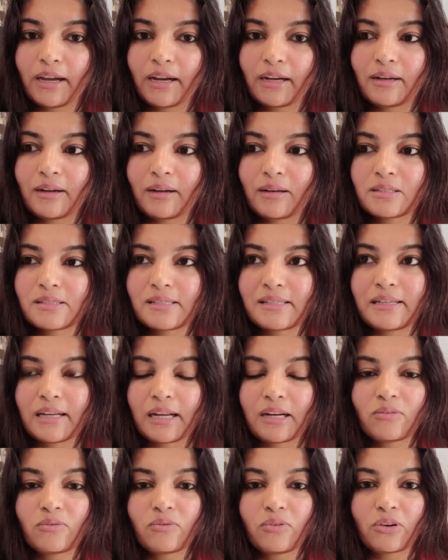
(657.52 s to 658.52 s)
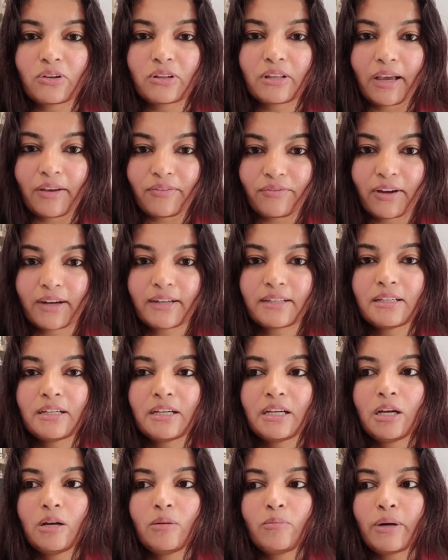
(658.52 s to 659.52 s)
and it's done for the effect.
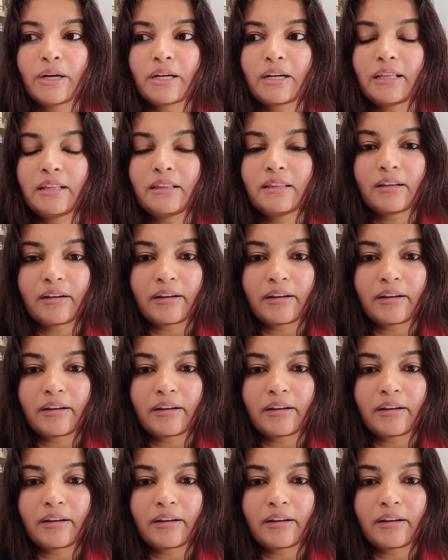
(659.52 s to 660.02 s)
But in the